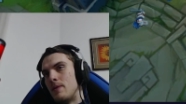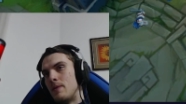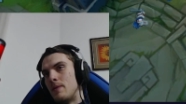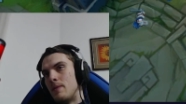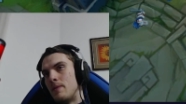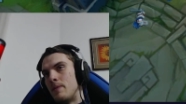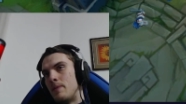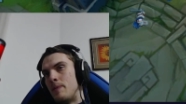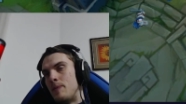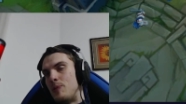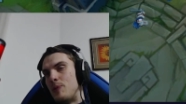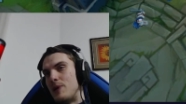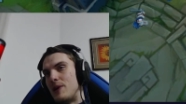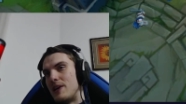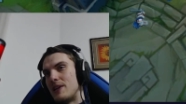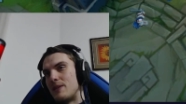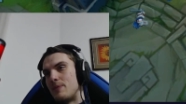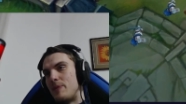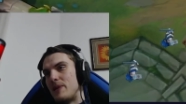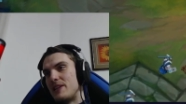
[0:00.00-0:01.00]

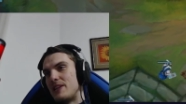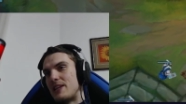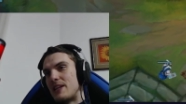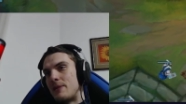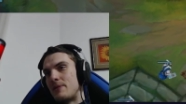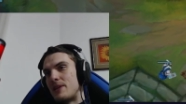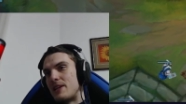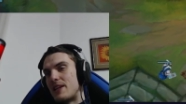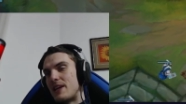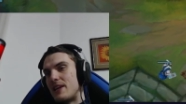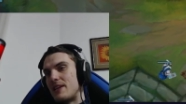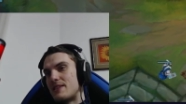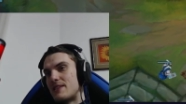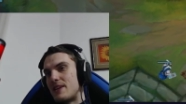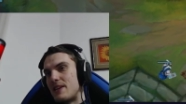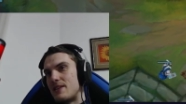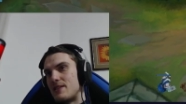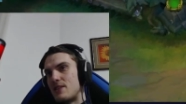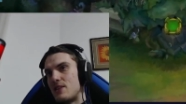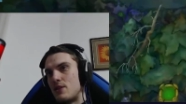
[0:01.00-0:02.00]
But by the time that
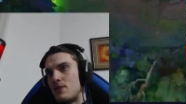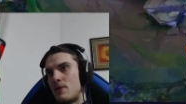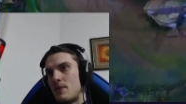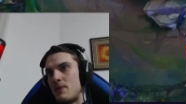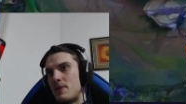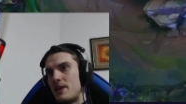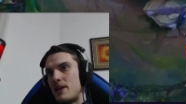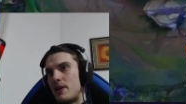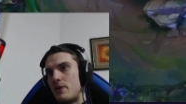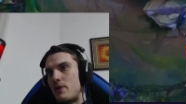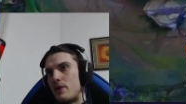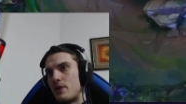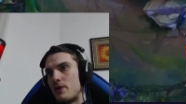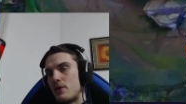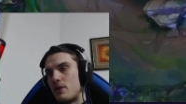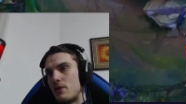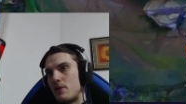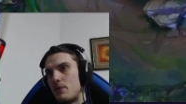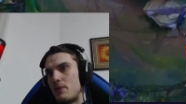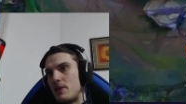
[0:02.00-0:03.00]
Alistar is here, maybe they are already
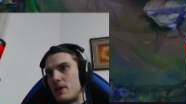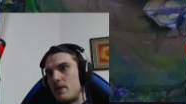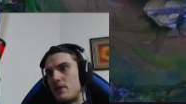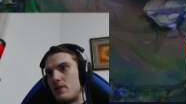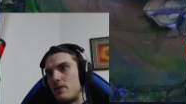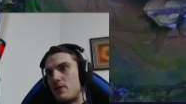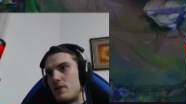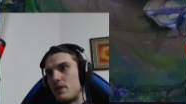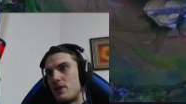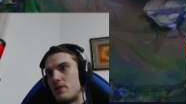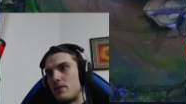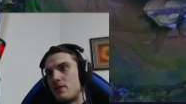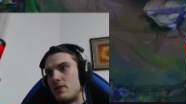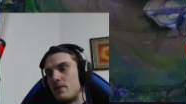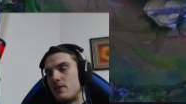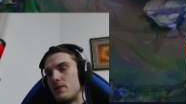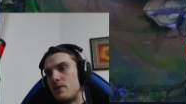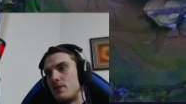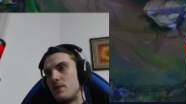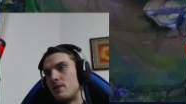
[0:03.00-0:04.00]
going to be here or here.
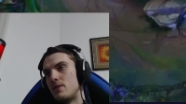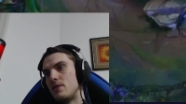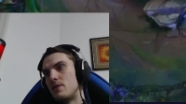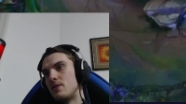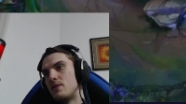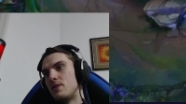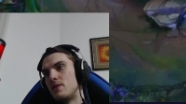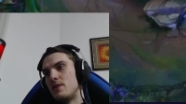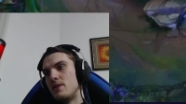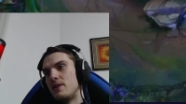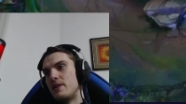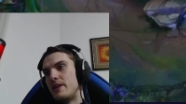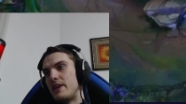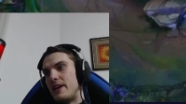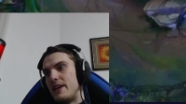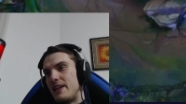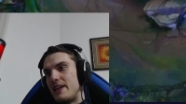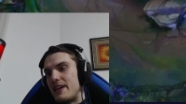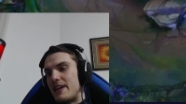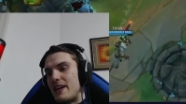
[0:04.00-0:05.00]

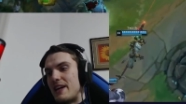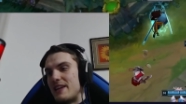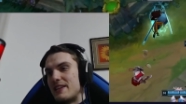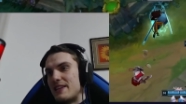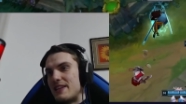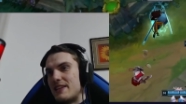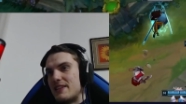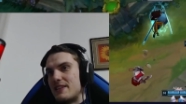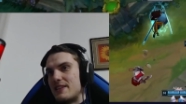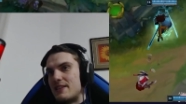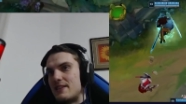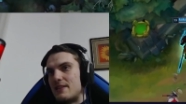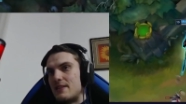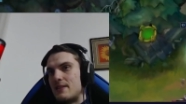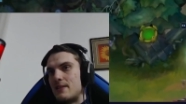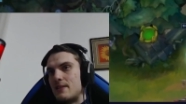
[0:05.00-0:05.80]
And he can't I think get it.